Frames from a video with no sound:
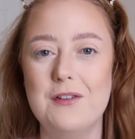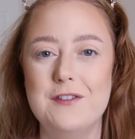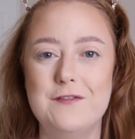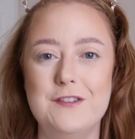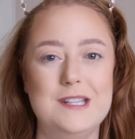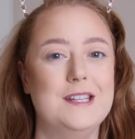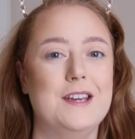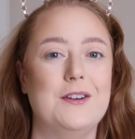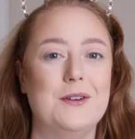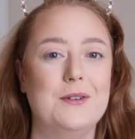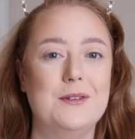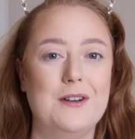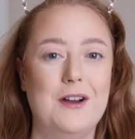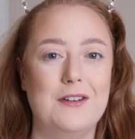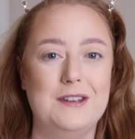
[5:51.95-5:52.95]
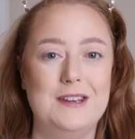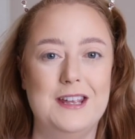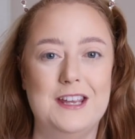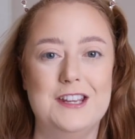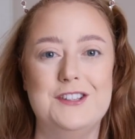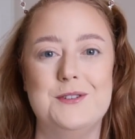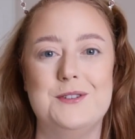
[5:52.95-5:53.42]
the video on
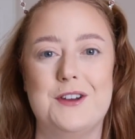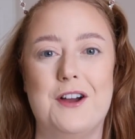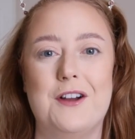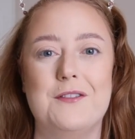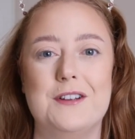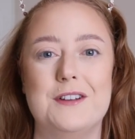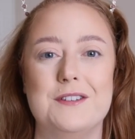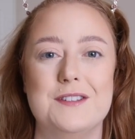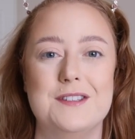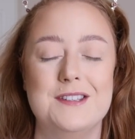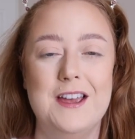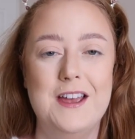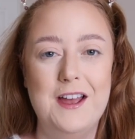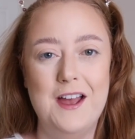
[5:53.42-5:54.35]
Nikki tutorials